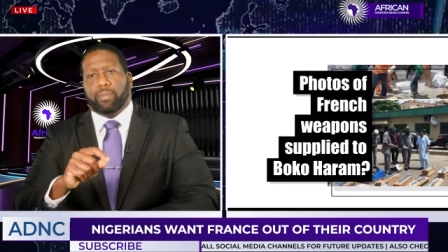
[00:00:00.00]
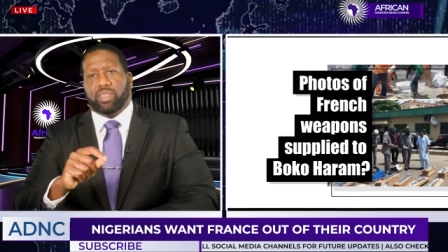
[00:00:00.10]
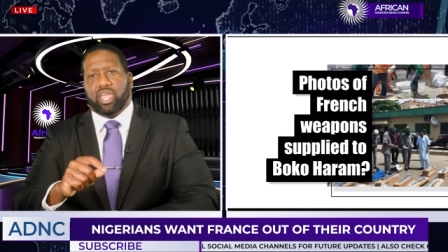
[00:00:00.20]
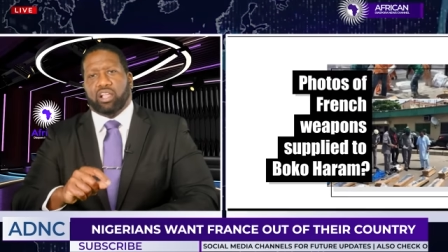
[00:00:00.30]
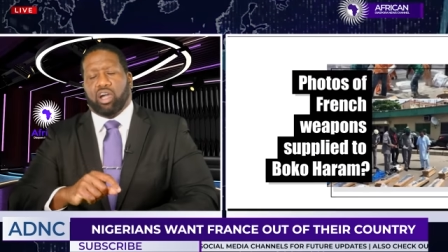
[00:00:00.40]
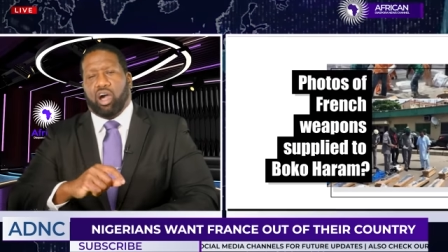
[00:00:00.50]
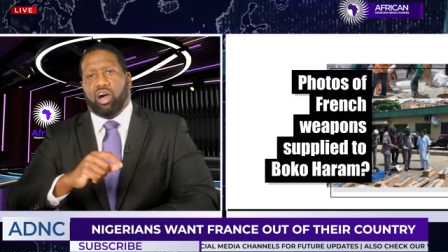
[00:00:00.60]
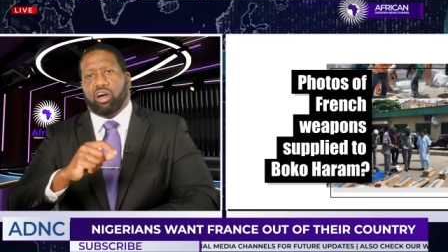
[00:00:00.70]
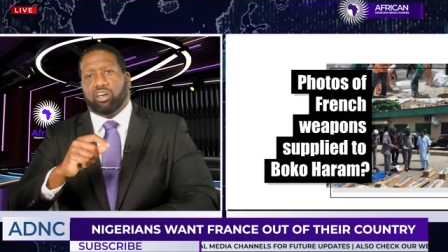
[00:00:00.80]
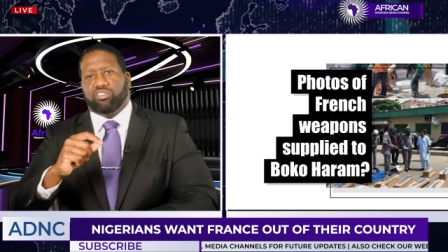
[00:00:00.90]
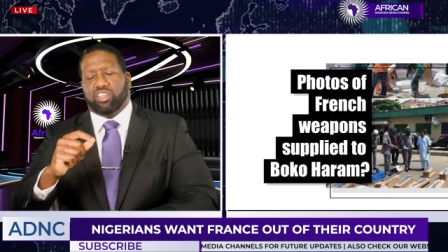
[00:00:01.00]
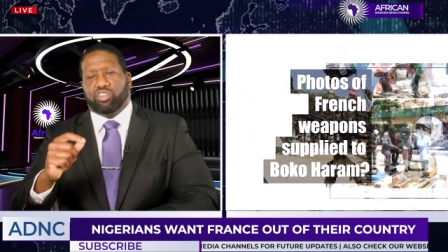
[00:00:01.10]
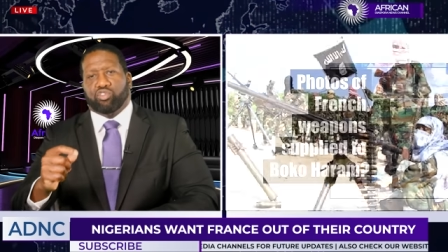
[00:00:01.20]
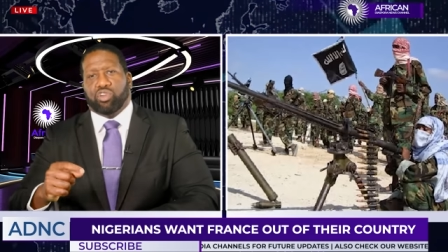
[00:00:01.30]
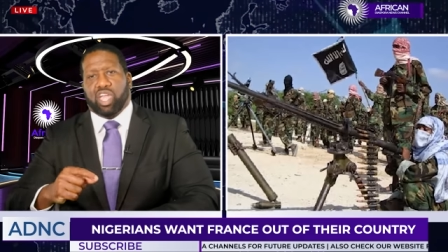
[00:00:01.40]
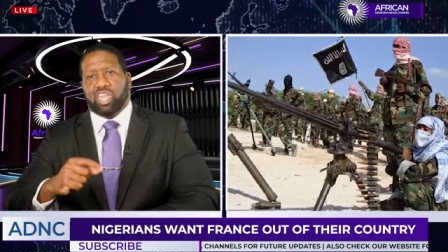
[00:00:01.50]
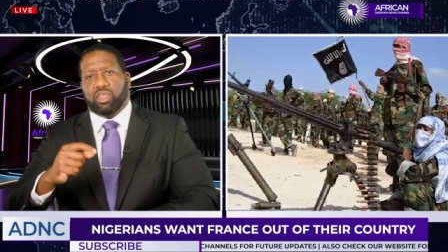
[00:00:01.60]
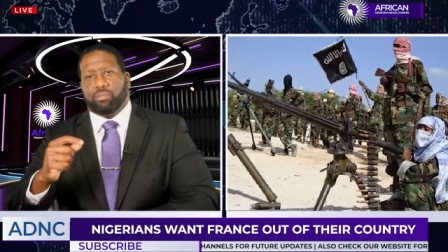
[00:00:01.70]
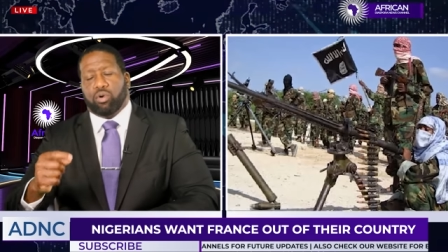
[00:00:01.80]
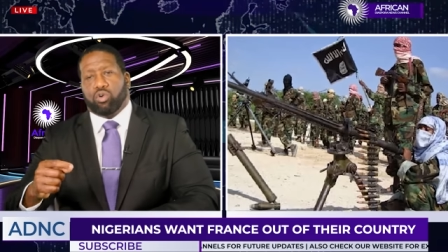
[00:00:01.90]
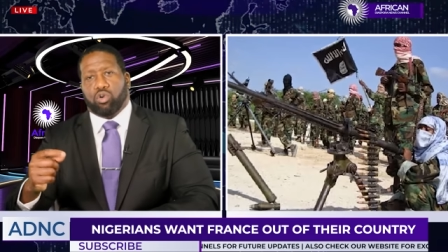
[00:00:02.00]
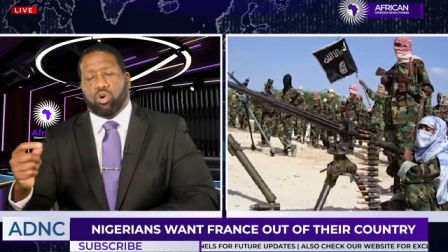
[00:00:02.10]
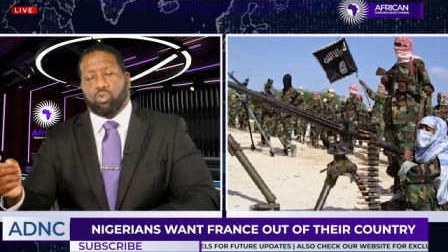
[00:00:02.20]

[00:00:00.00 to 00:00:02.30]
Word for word: that caused and created Boko